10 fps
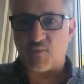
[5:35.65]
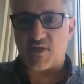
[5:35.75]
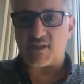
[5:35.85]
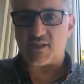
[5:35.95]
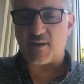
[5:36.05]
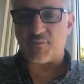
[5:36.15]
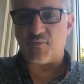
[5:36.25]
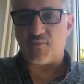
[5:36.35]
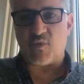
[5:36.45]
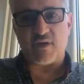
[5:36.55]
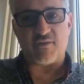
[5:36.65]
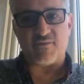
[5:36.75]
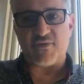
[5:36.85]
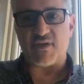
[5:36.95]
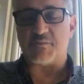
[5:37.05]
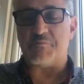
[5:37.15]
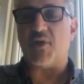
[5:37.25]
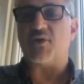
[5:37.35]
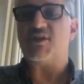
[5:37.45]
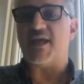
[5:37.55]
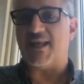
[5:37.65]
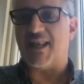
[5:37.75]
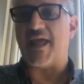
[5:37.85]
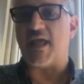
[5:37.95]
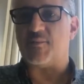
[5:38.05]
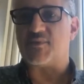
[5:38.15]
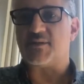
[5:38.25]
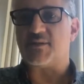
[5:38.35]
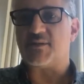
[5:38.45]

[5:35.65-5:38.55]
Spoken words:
we set up one of the first blockchain labs.